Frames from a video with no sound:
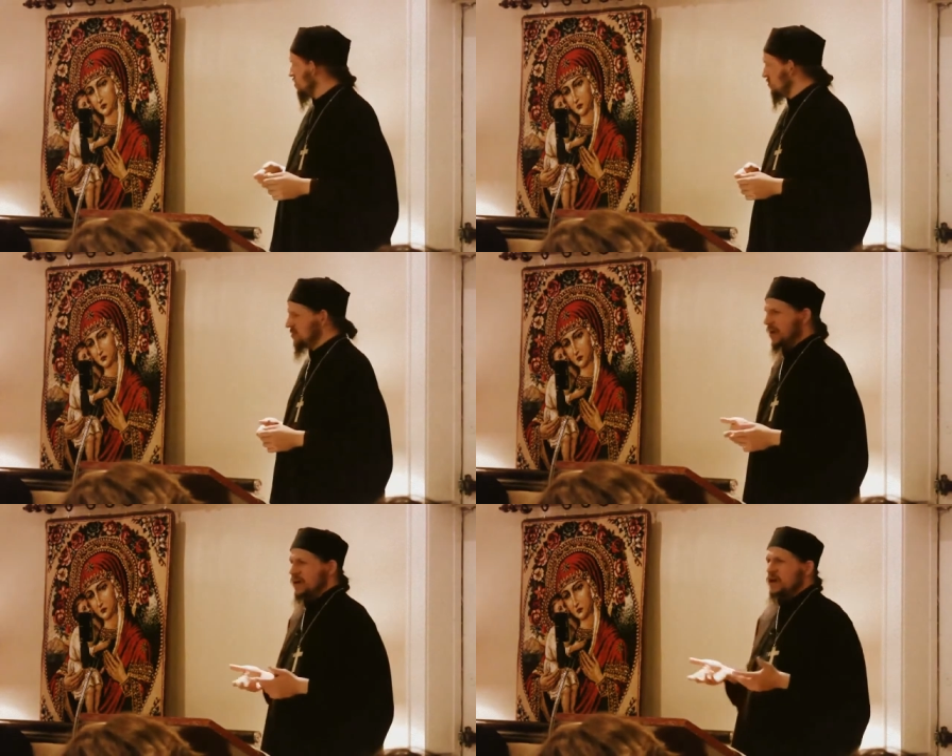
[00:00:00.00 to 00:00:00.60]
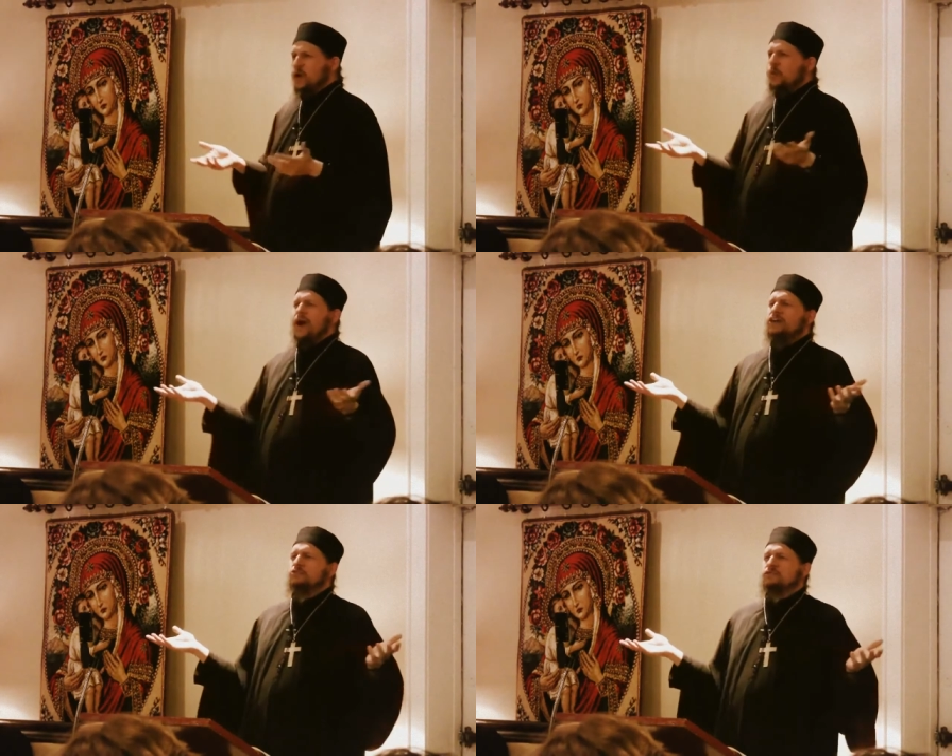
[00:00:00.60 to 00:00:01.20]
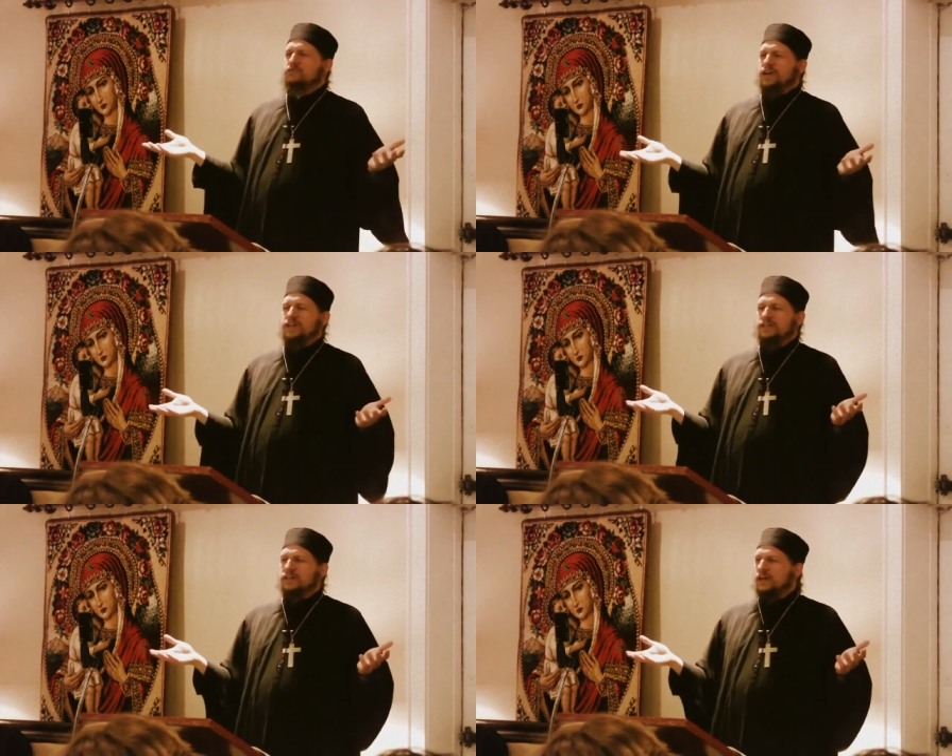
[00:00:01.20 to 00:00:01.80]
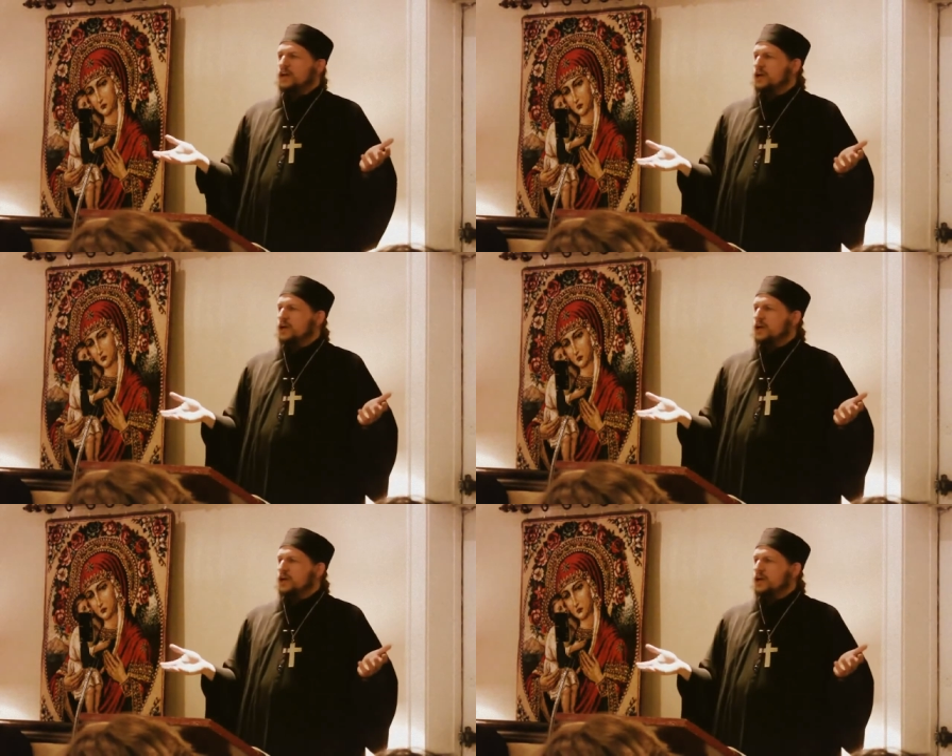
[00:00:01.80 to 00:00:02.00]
He would say, why are you afraid?